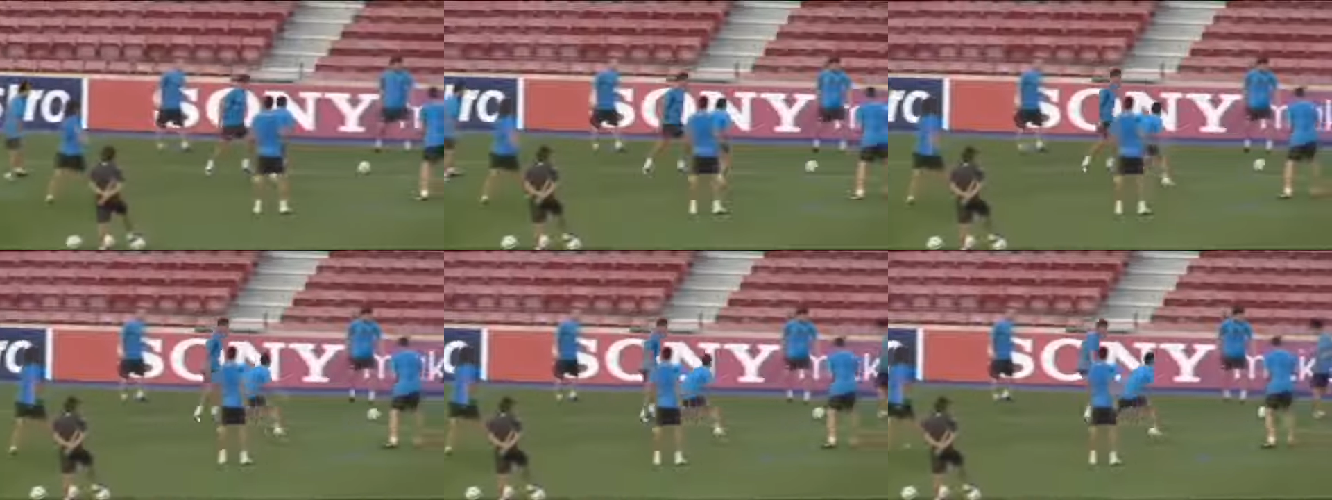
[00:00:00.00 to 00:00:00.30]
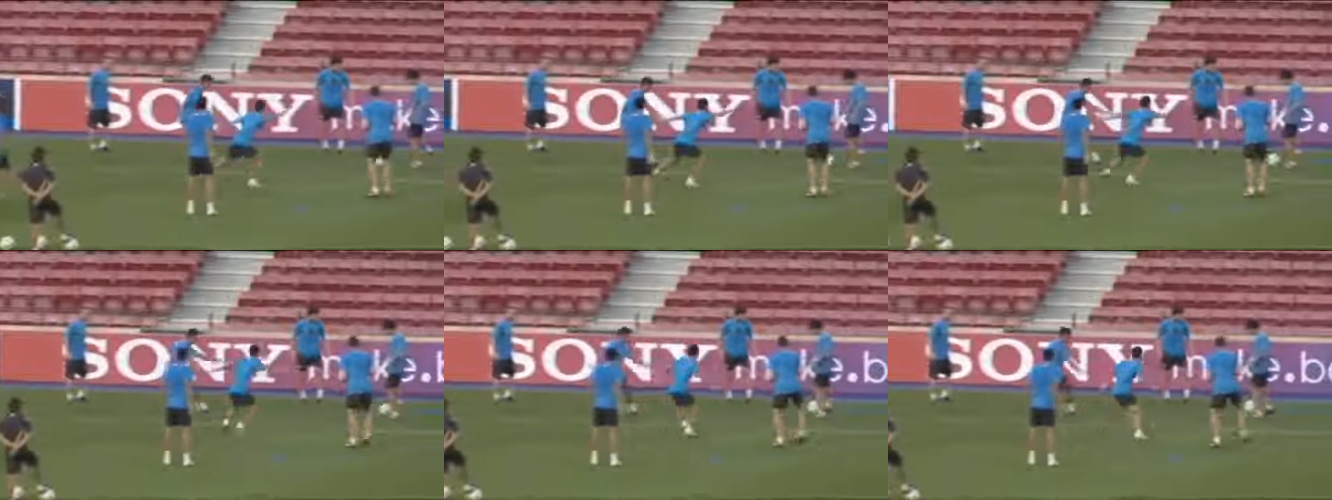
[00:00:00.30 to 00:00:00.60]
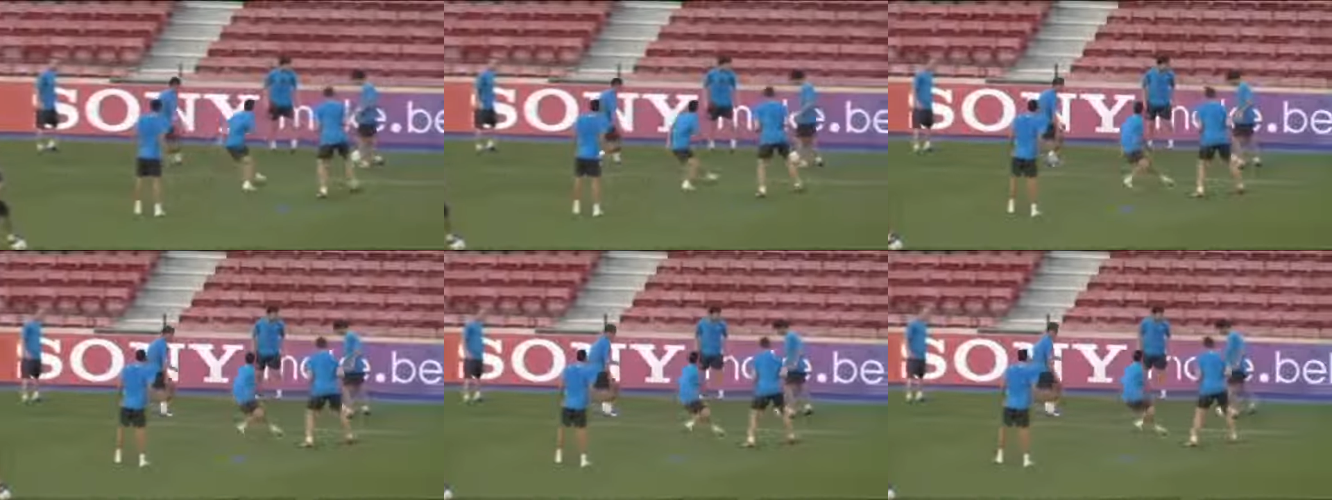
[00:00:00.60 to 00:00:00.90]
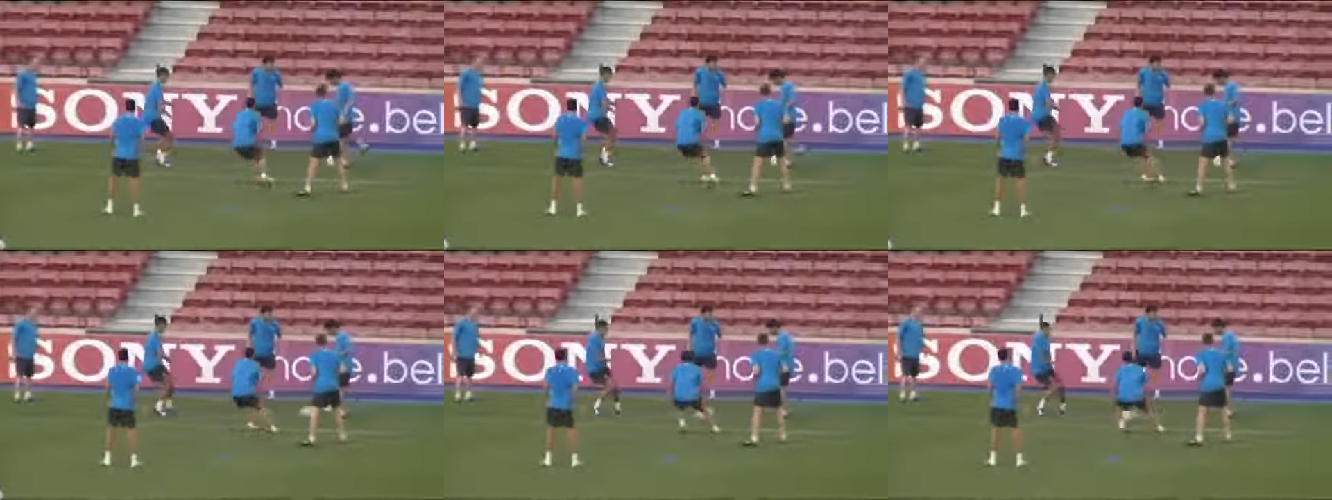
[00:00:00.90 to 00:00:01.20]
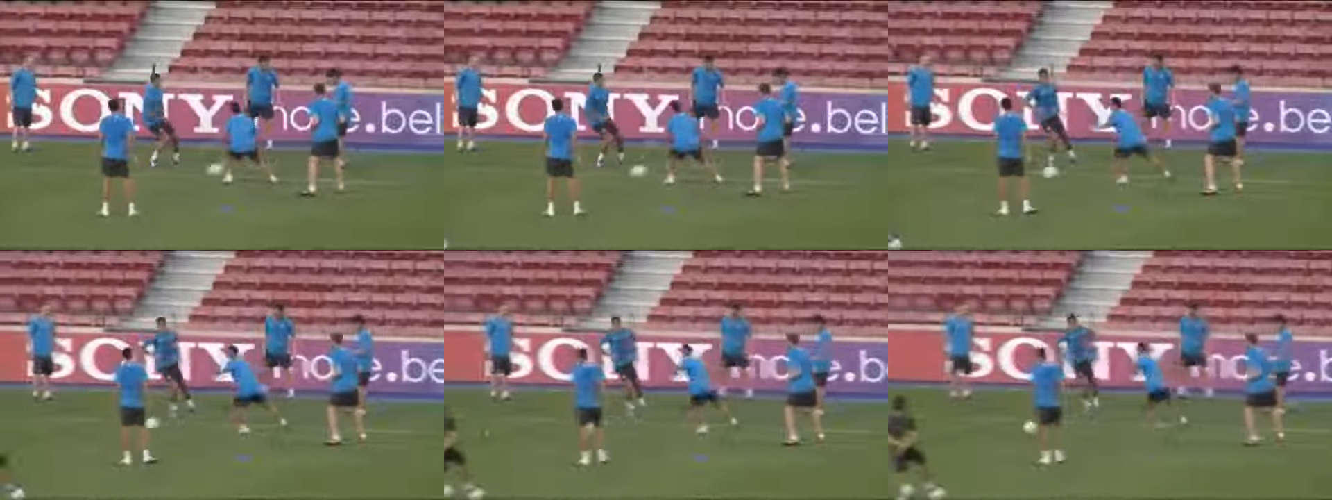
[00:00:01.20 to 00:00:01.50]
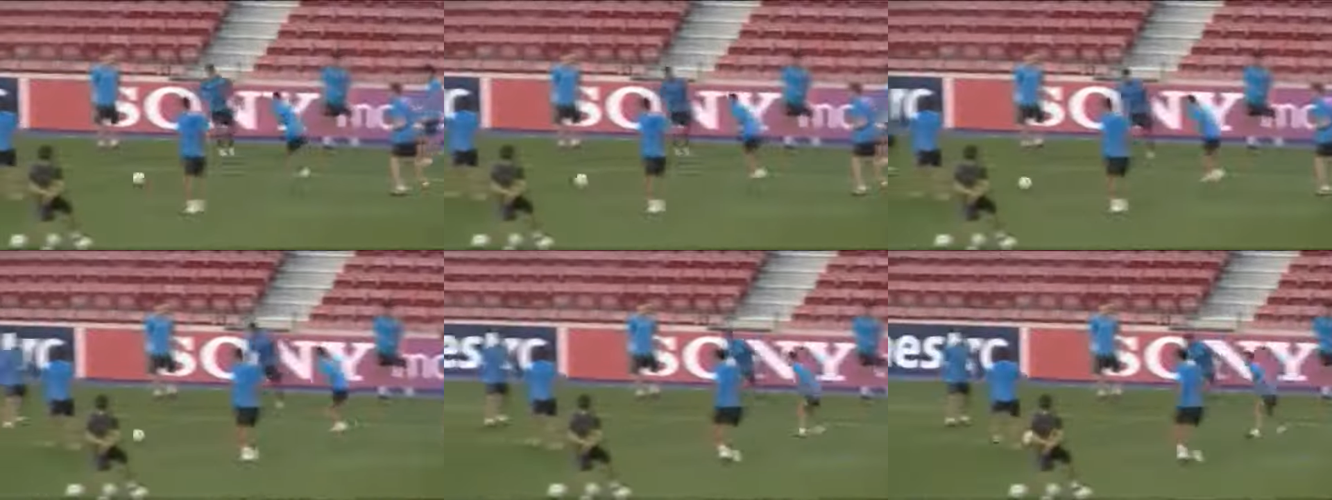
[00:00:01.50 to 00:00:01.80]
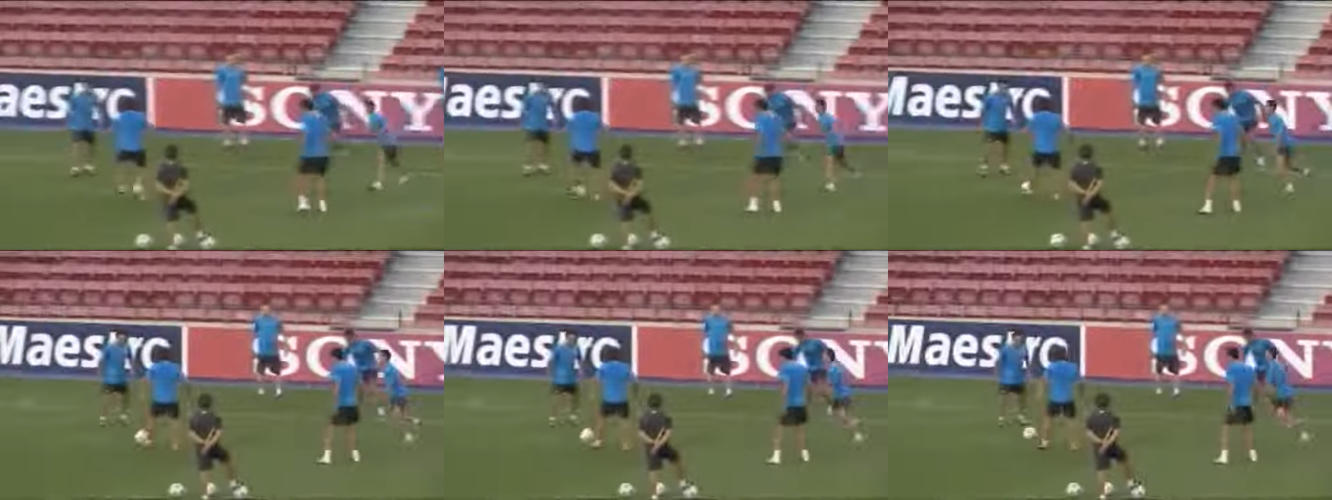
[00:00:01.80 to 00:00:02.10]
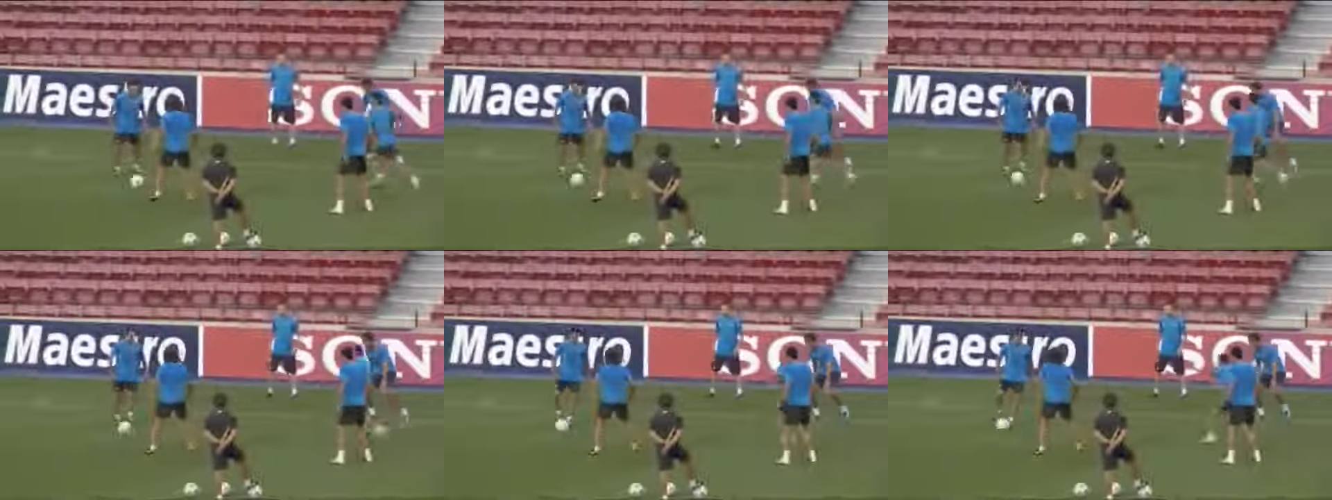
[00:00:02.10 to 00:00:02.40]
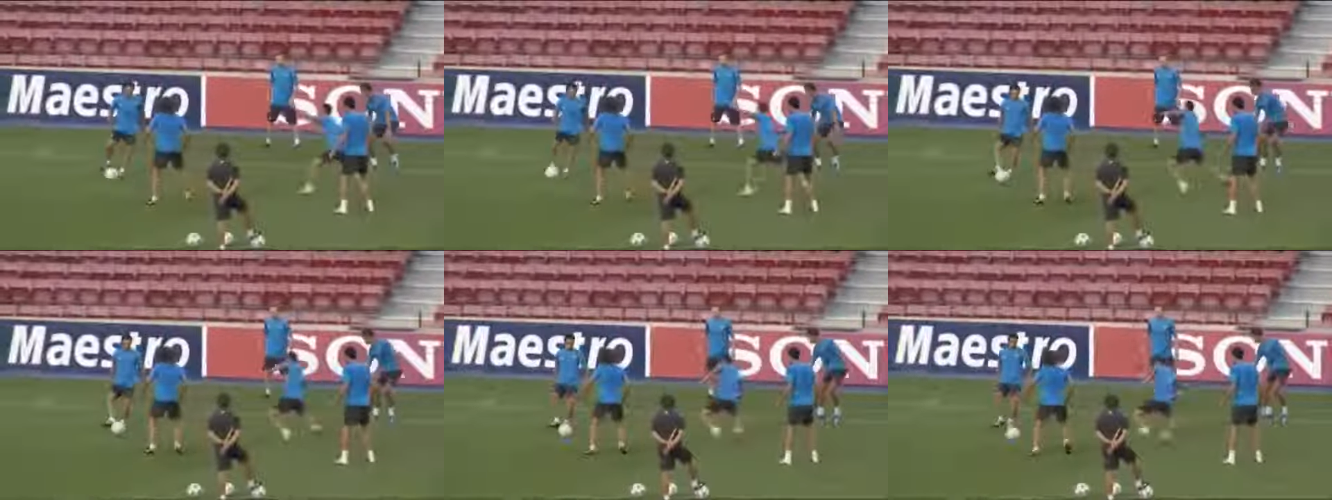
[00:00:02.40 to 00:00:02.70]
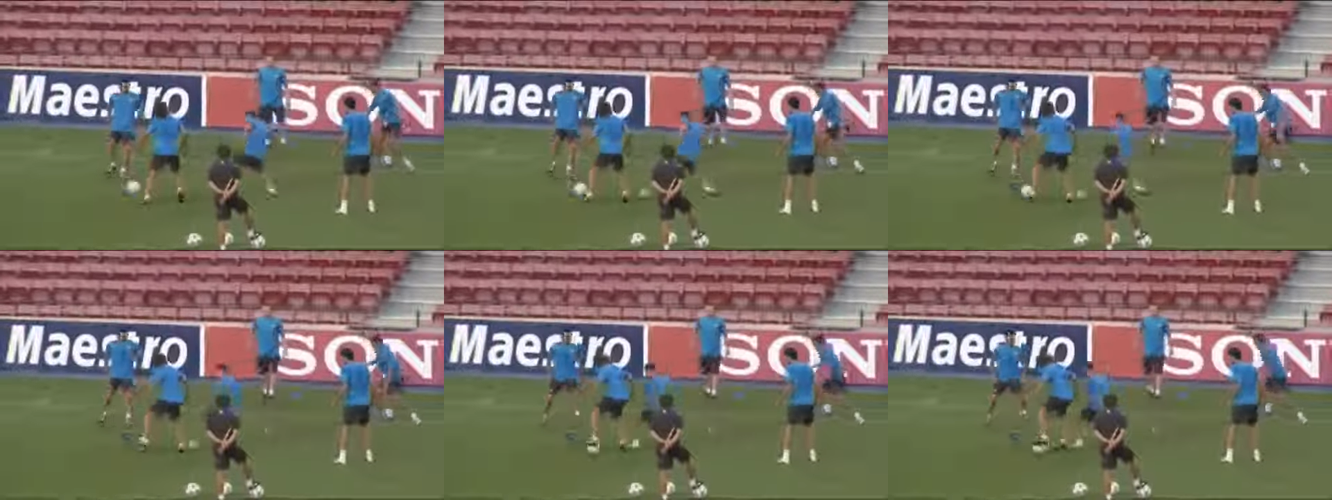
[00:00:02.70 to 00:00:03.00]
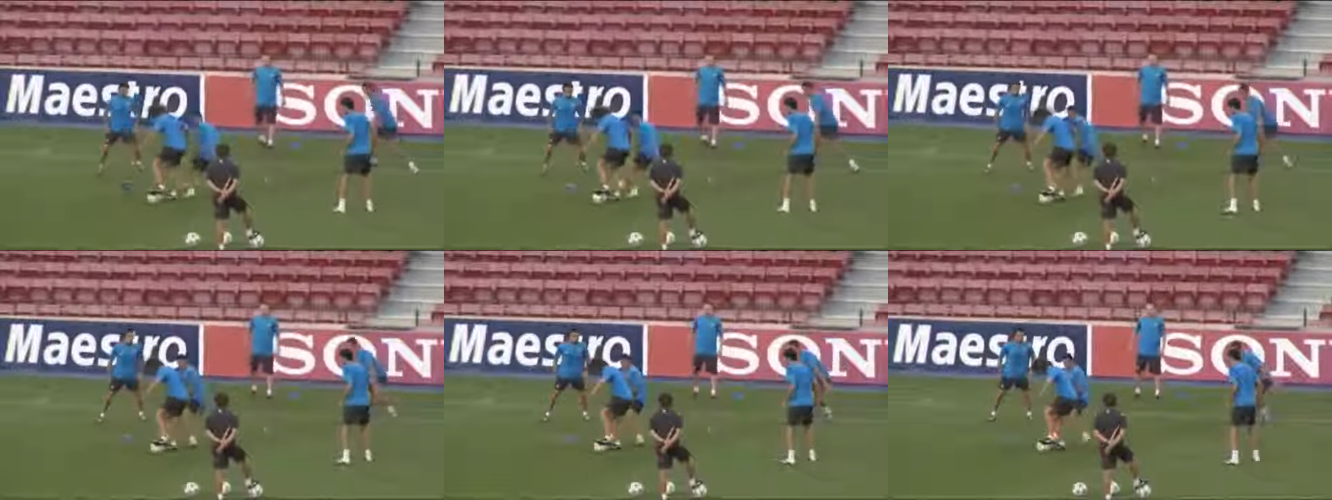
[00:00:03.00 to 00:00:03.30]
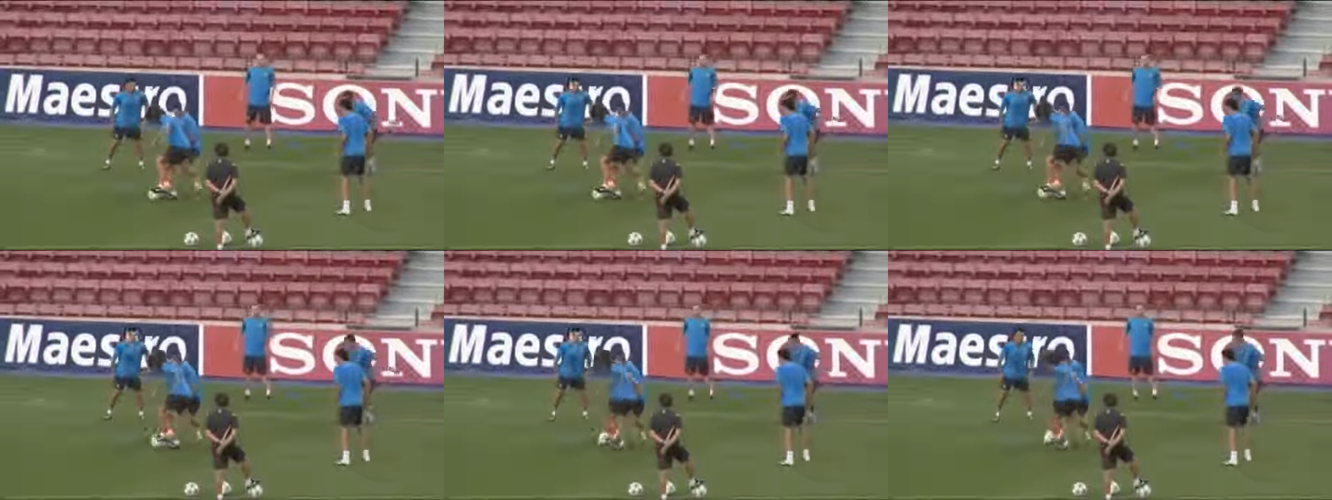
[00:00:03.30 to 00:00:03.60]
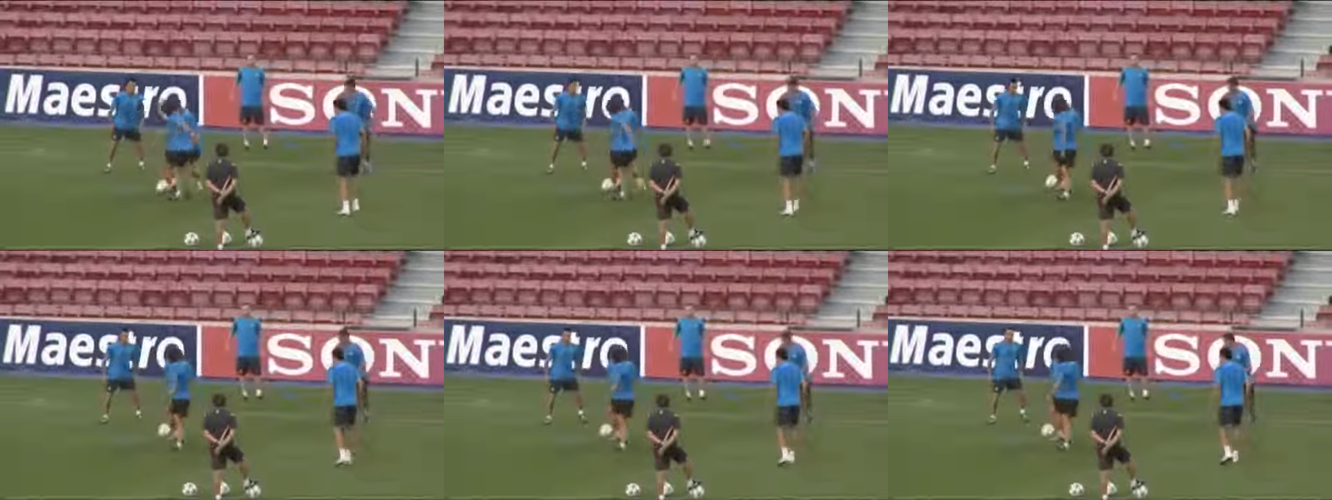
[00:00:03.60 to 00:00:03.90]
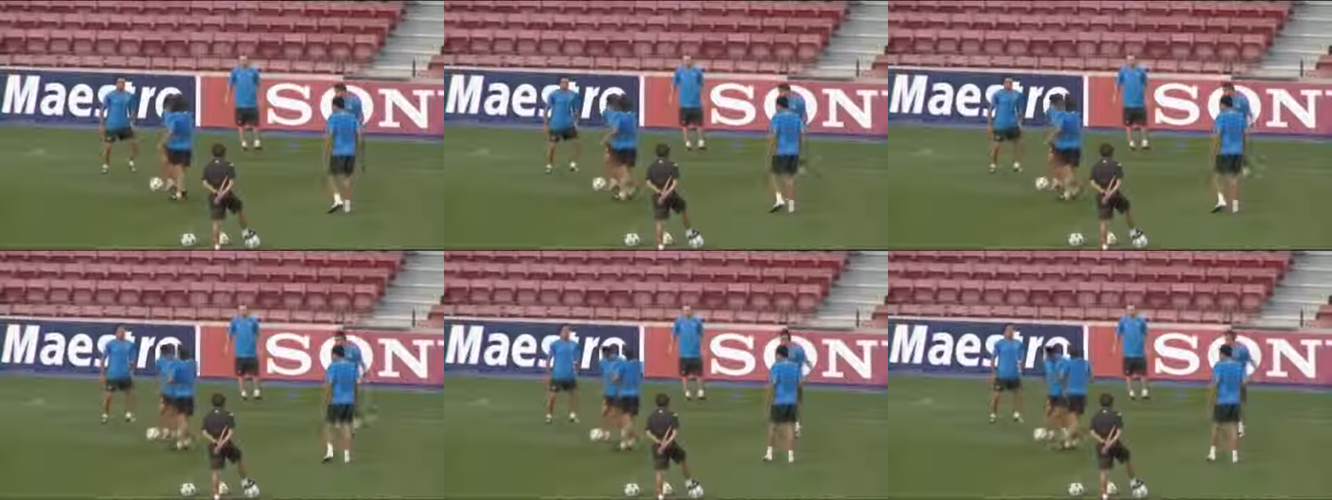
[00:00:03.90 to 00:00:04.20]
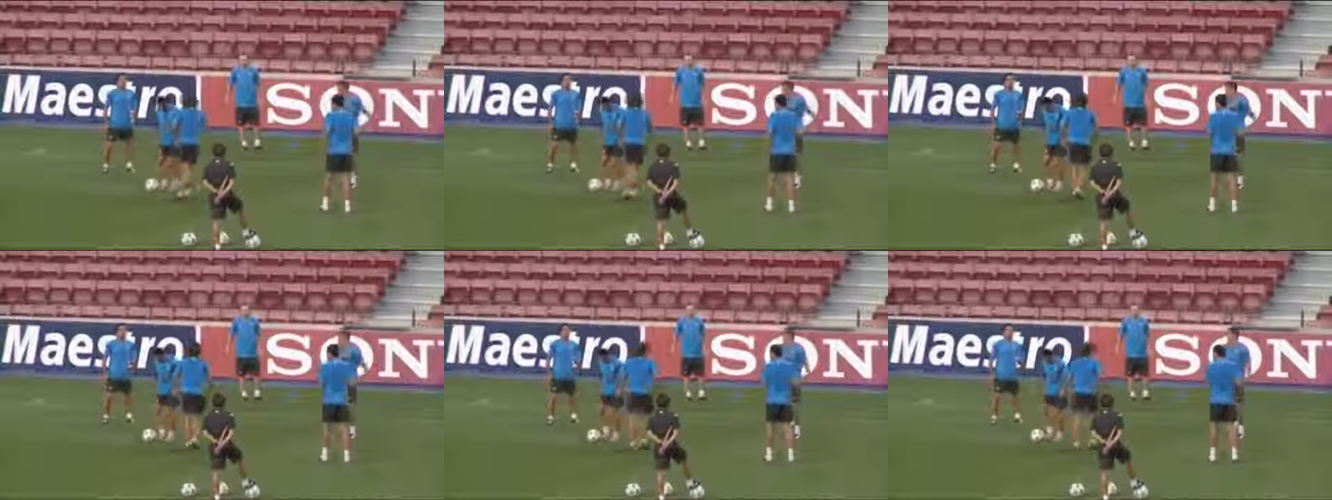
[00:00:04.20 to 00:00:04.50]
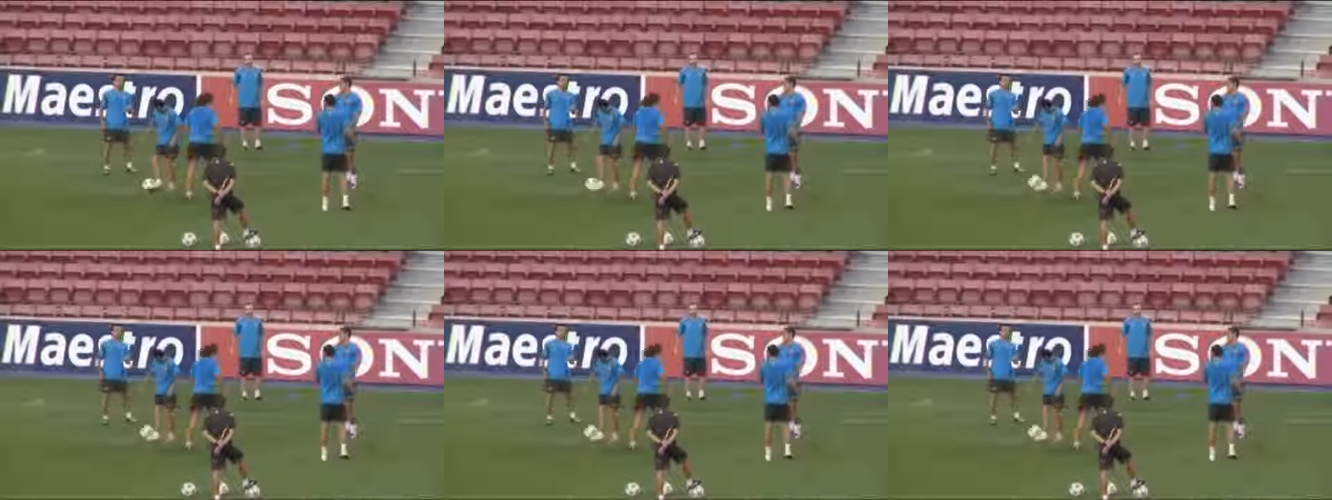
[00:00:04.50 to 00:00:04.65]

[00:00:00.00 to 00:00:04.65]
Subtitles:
No face is visible, so there are no lips to read.